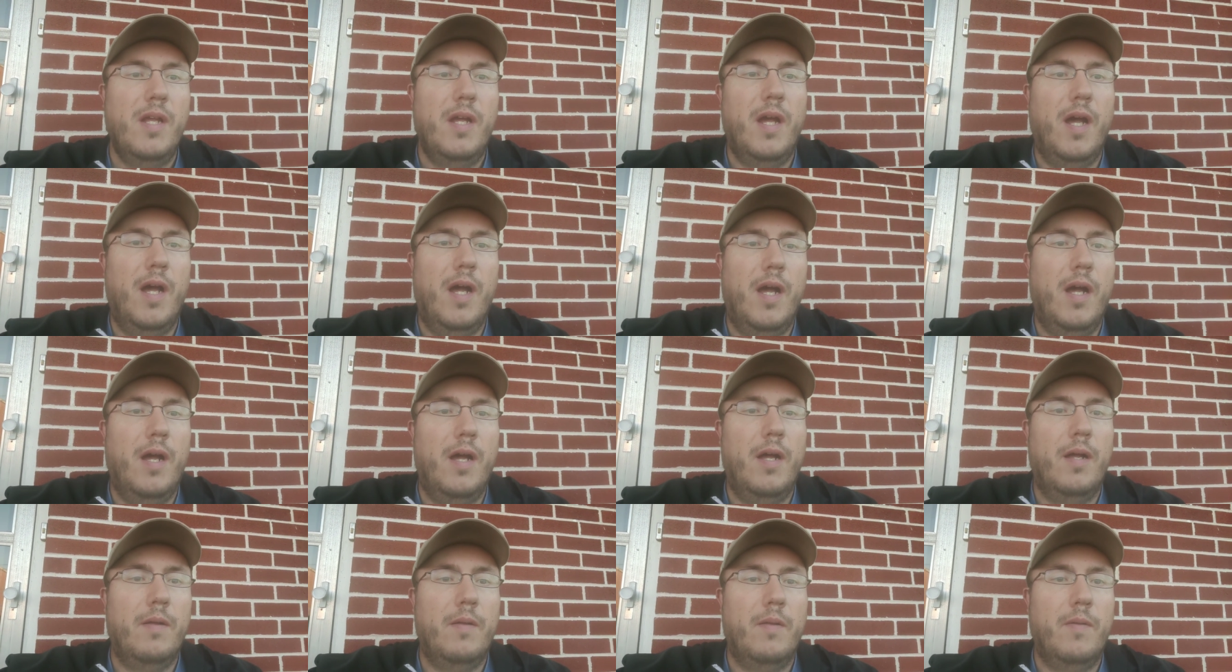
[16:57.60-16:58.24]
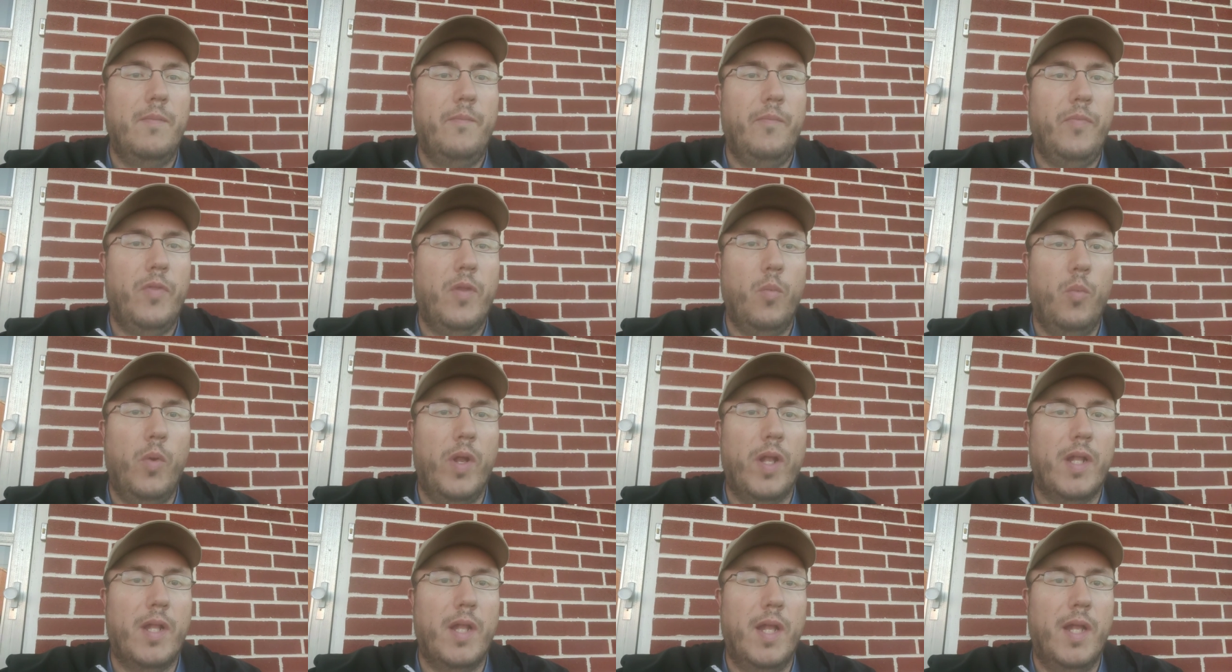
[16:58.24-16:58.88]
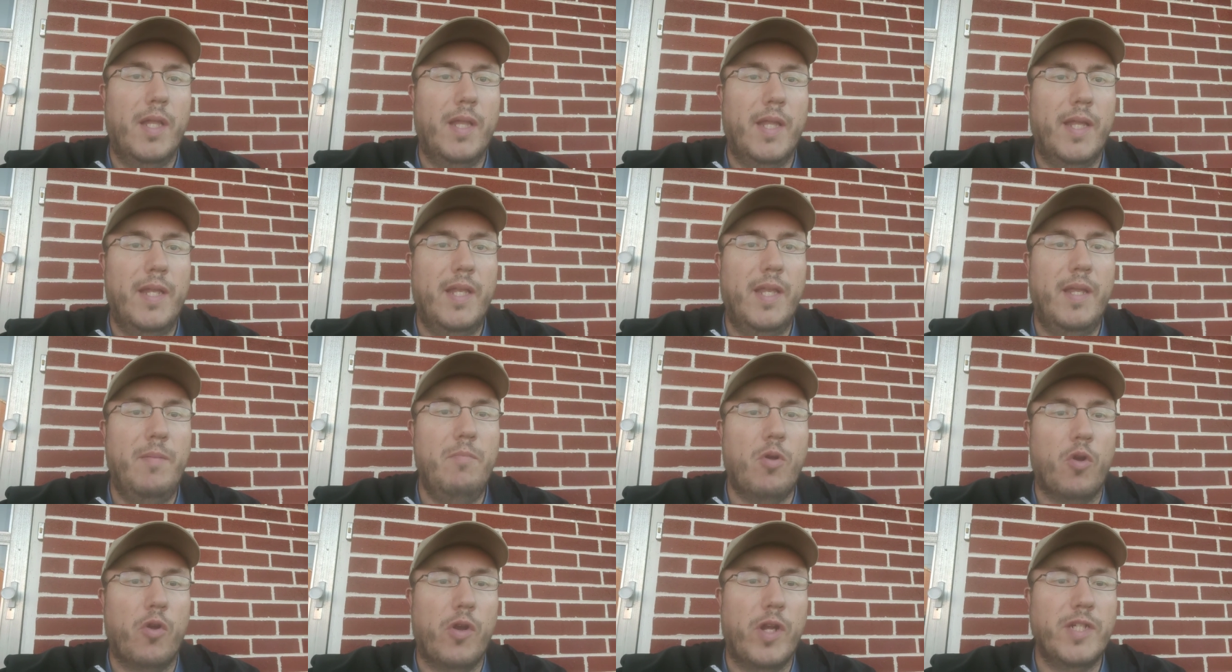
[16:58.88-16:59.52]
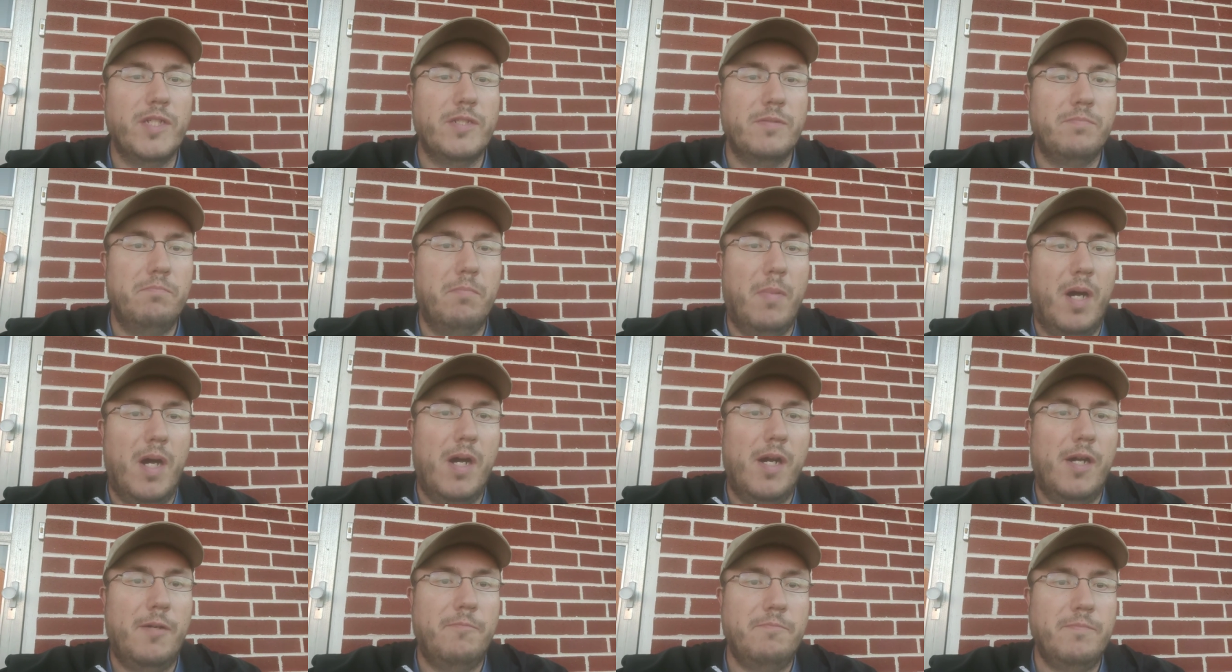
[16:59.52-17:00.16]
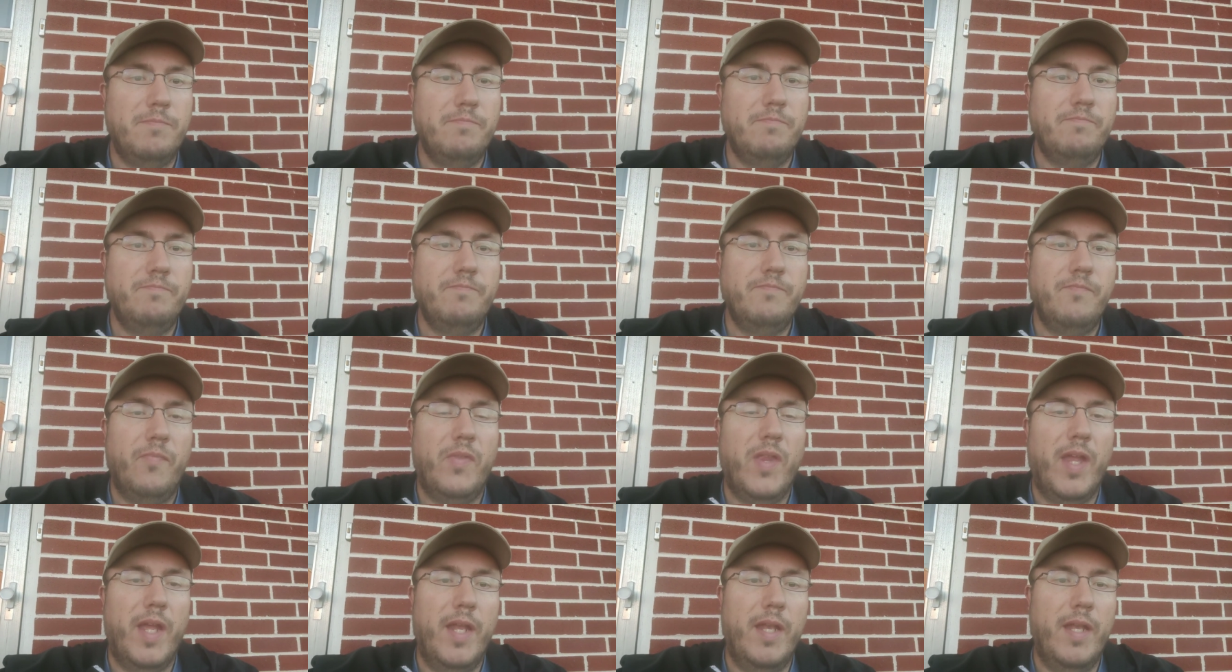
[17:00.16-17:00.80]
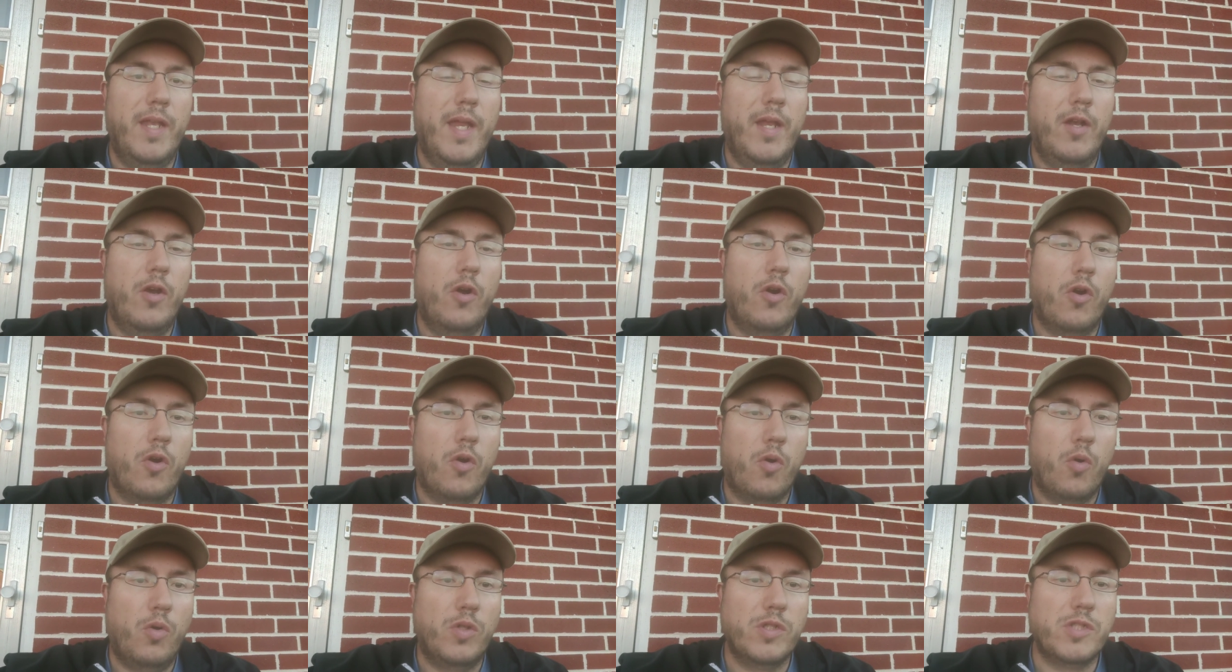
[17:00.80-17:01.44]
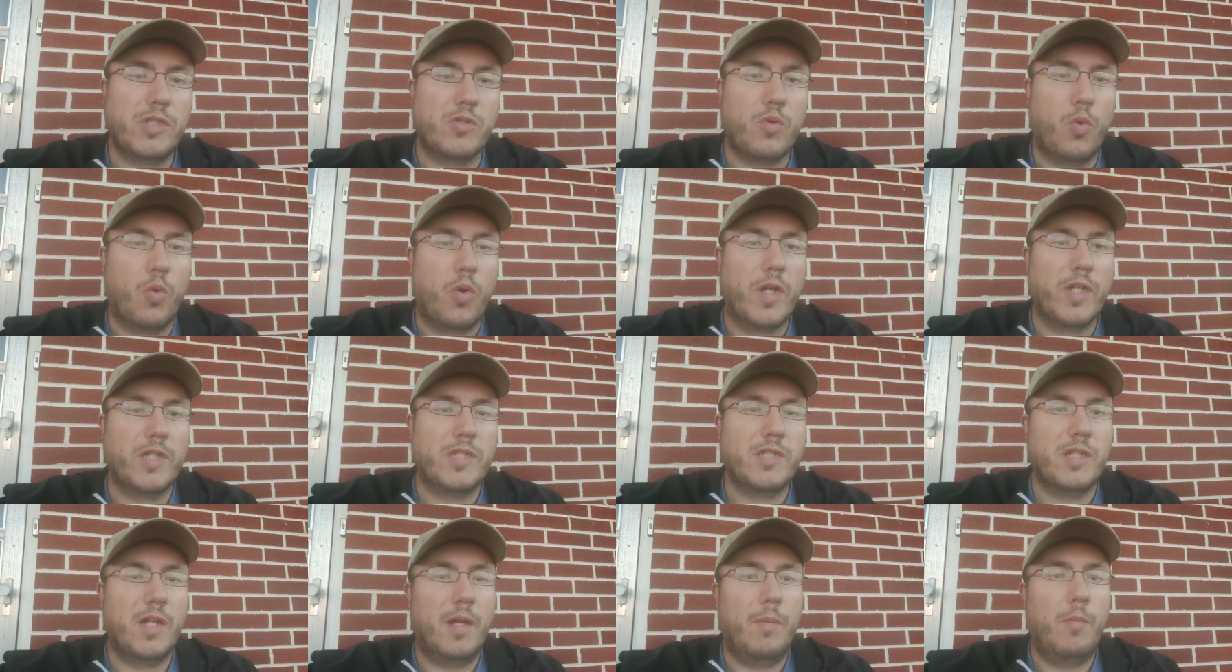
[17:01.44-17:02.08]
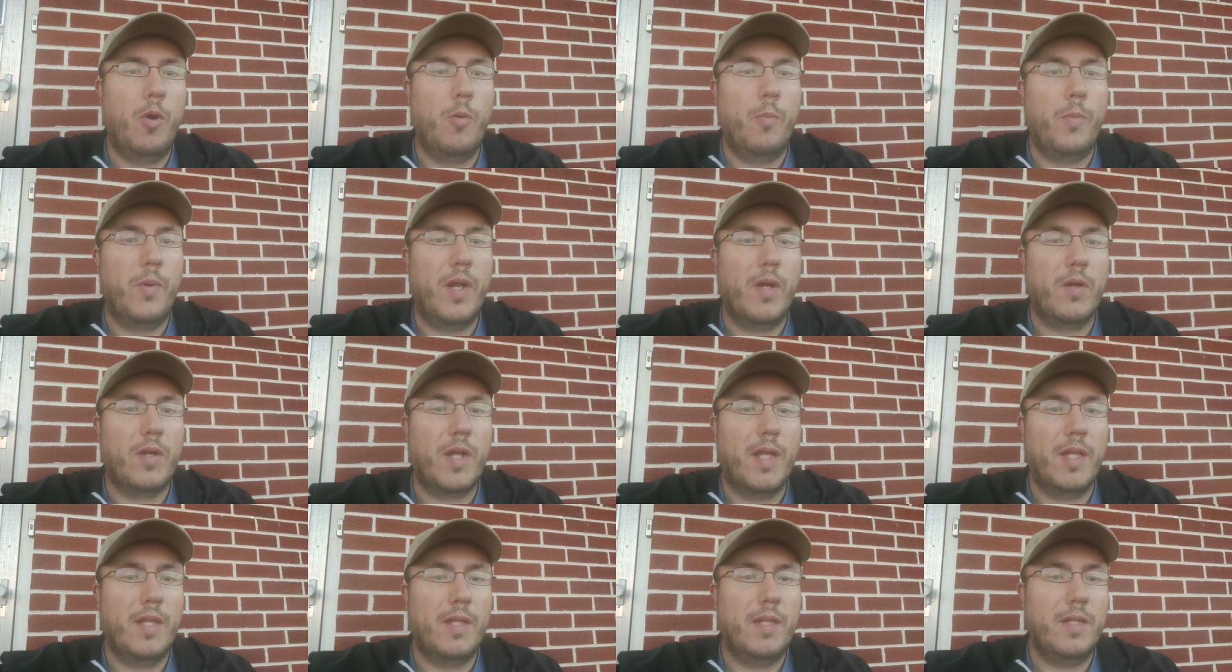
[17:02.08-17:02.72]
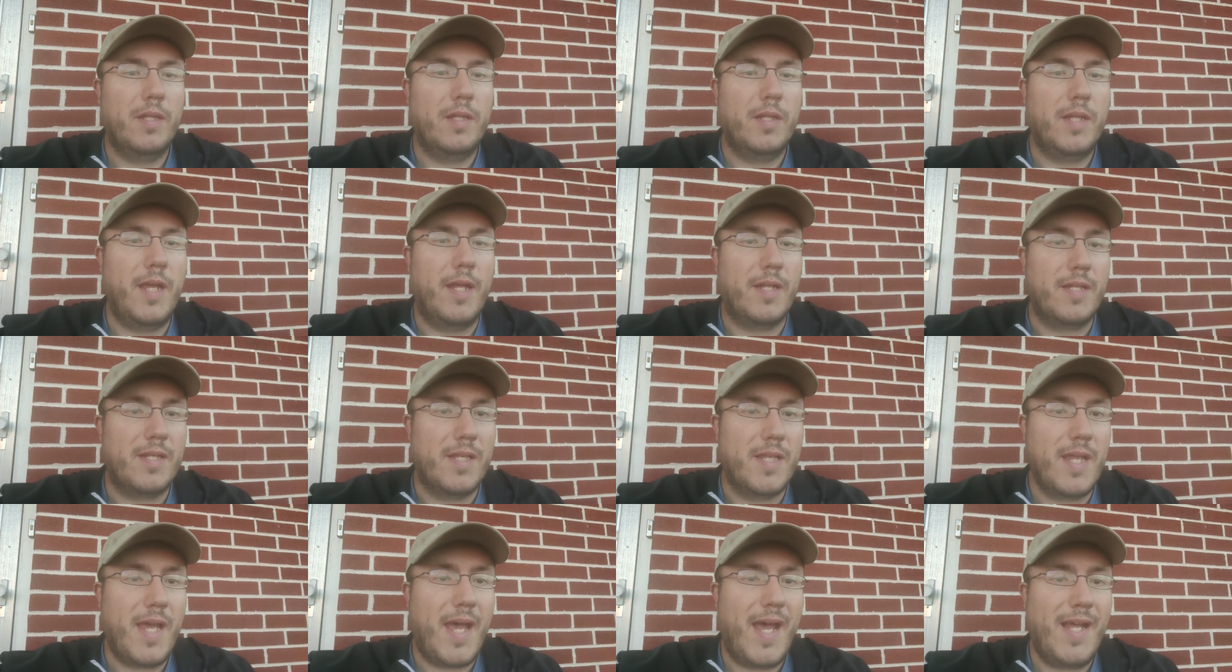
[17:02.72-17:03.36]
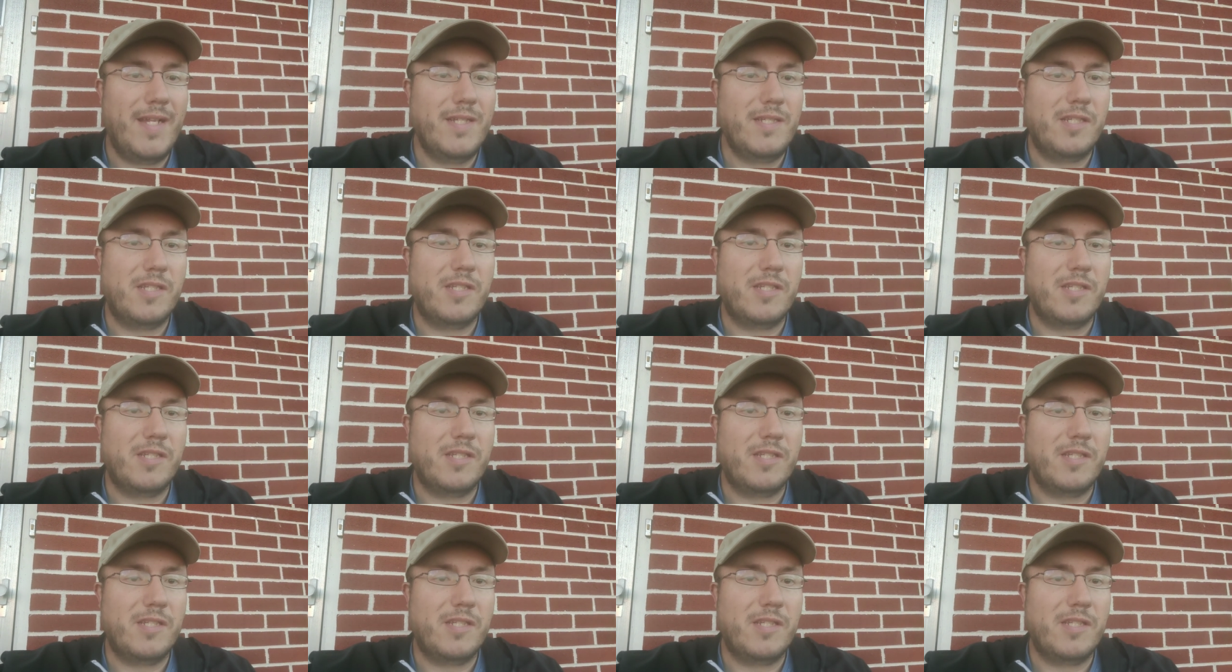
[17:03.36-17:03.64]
uh, with uh, Lindley Murray's mom and, and her whole story. So I'm hoping I'll get get to that